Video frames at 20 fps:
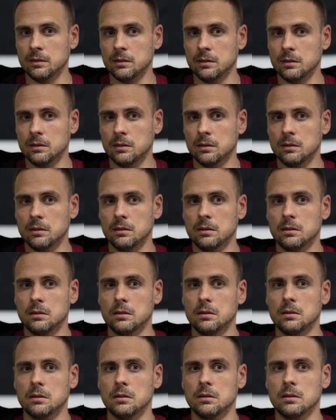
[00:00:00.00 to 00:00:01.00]

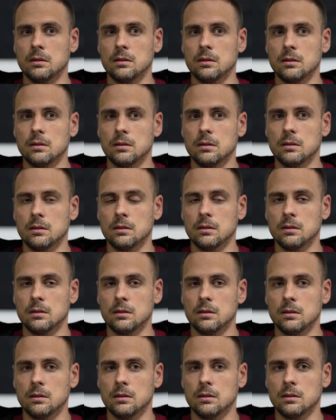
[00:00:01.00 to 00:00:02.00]

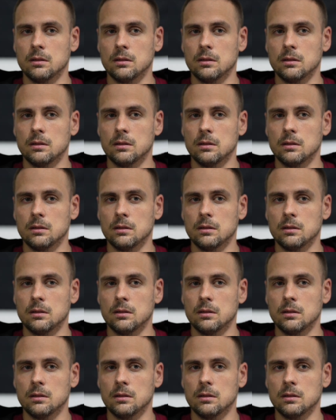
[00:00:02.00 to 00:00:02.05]
Nothing is said.